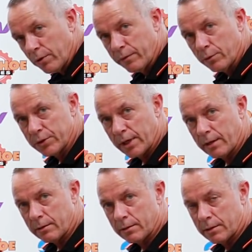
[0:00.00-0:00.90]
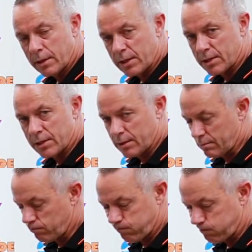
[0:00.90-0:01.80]
falls out.
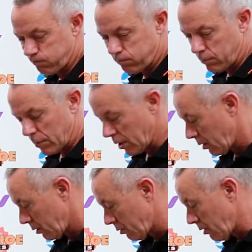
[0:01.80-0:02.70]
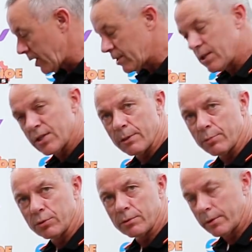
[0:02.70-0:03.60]
That's crazy
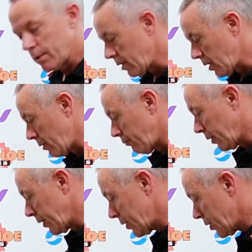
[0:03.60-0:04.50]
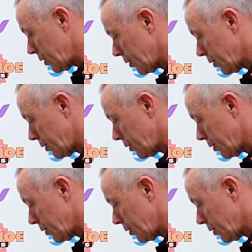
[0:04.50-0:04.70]
simple and really easy to